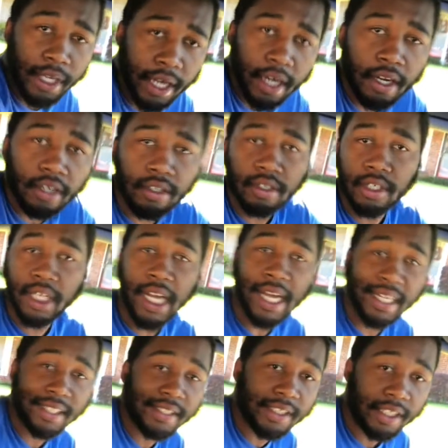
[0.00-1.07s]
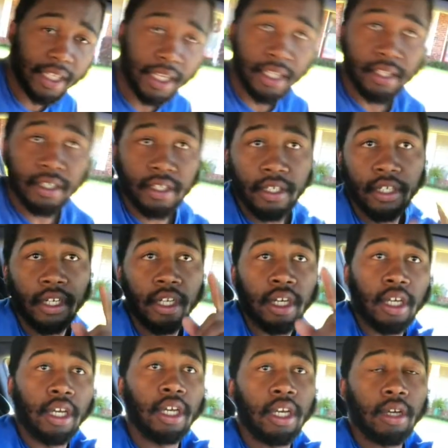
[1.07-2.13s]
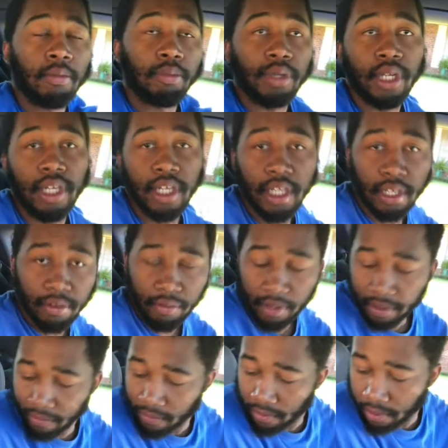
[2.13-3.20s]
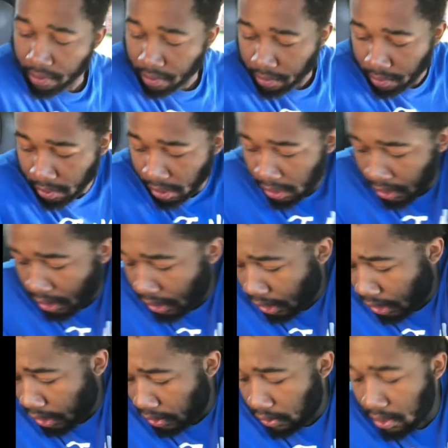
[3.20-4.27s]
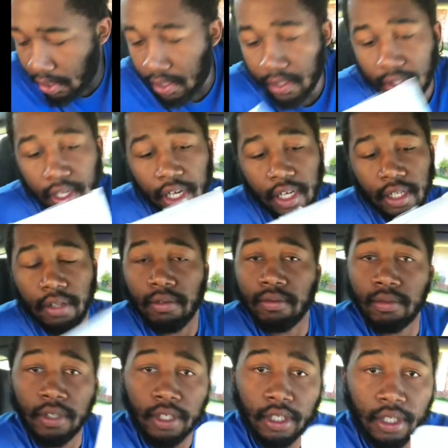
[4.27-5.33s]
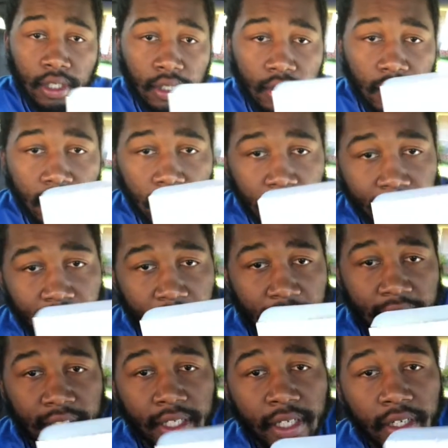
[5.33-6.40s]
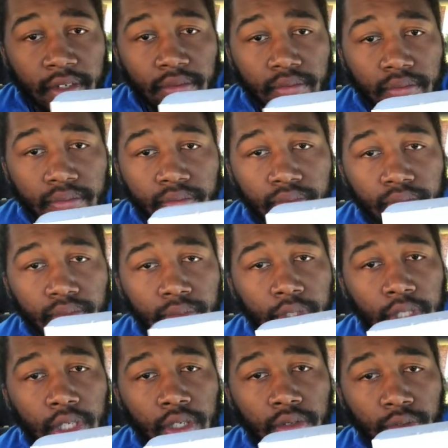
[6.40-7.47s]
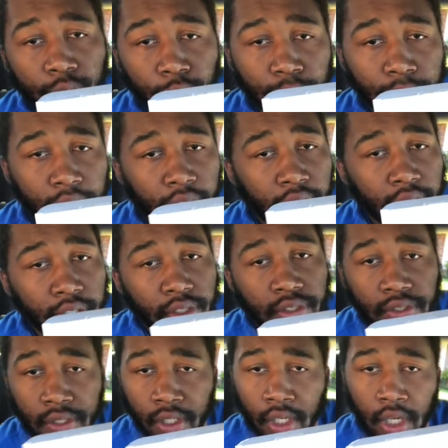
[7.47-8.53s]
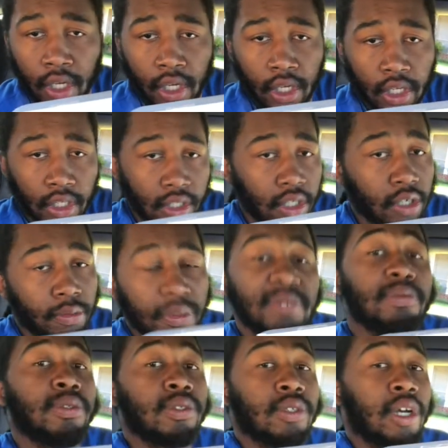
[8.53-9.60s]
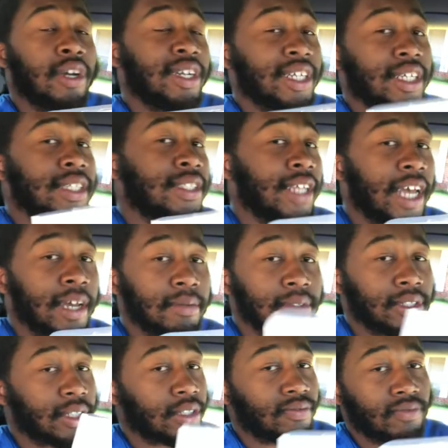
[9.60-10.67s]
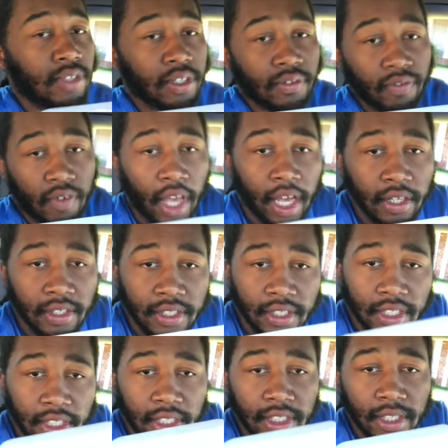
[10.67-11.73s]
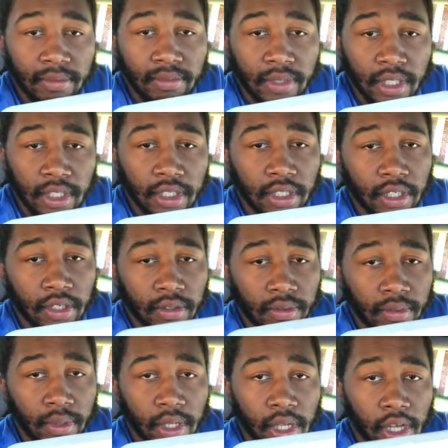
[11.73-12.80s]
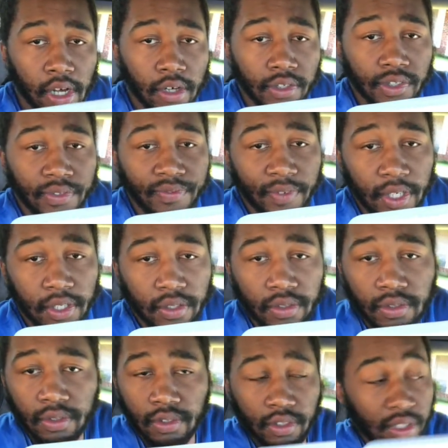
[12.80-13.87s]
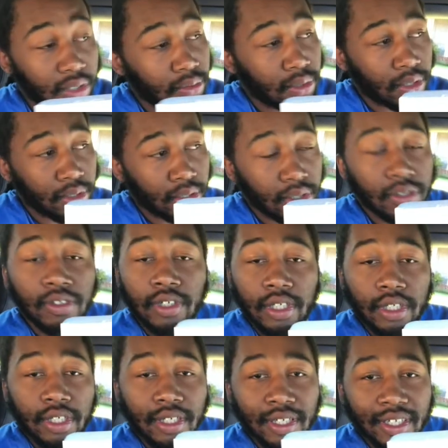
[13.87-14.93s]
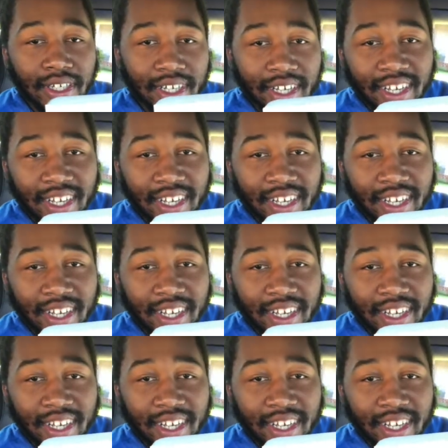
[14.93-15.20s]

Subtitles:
out, got it together, put it in the rear view, and this is all it was. If that's a help, new beginners, people who's already established, y'all just need something to, hold your phone. You don't want to do it.